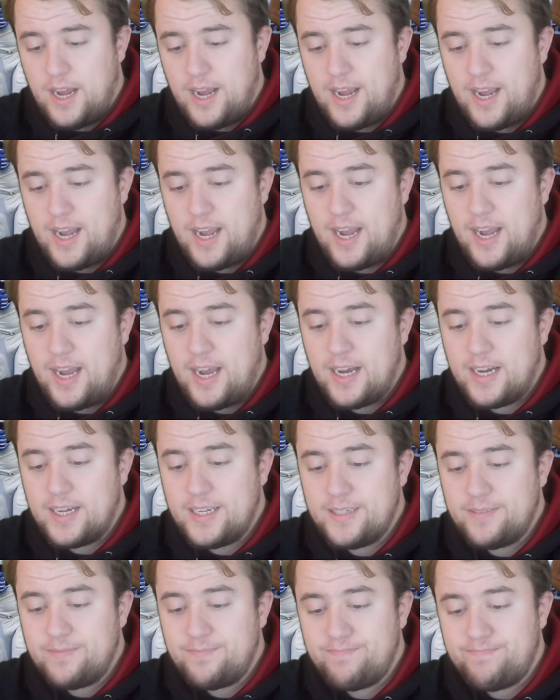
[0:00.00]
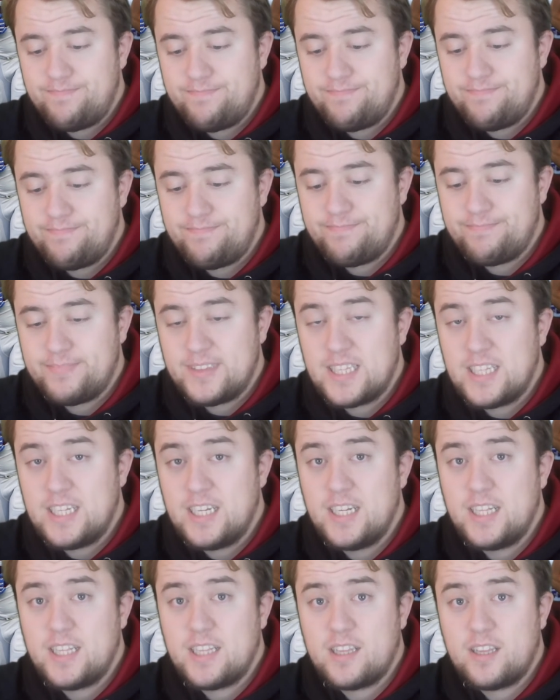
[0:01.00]
And
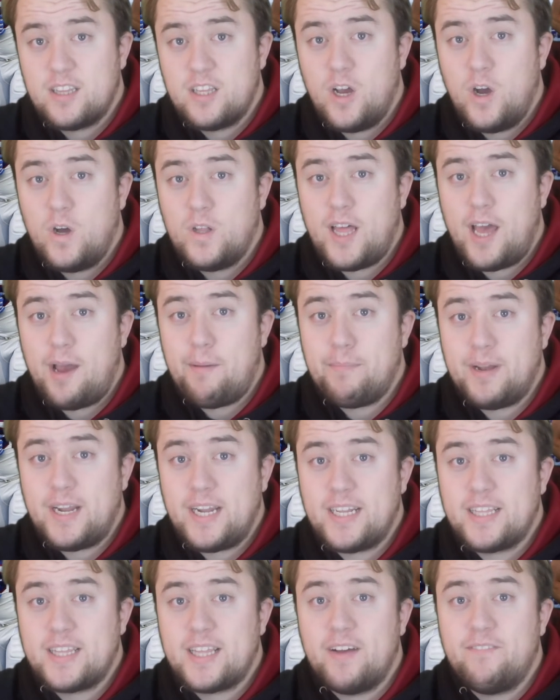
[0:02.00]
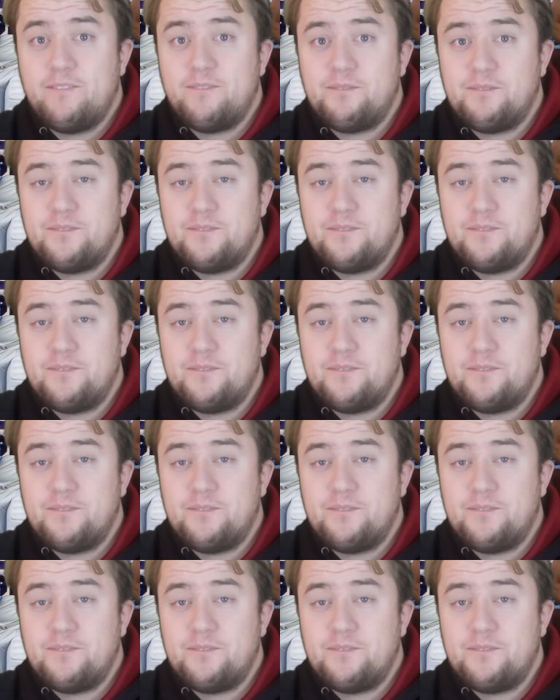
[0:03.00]
so that means the